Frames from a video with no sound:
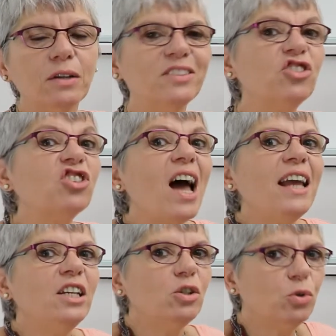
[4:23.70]

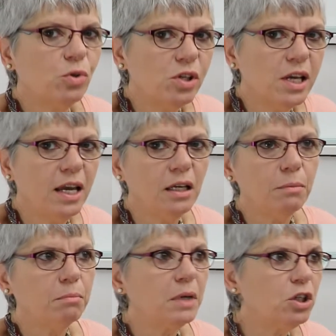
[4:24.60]
trying to
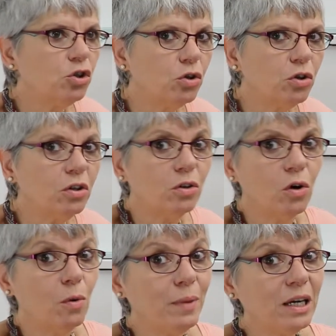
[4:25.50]
say mayor
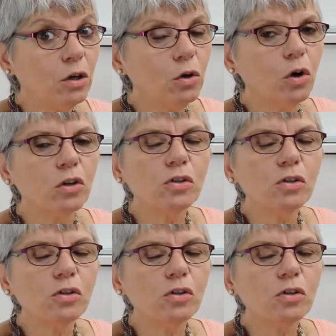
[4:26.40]
or mejor.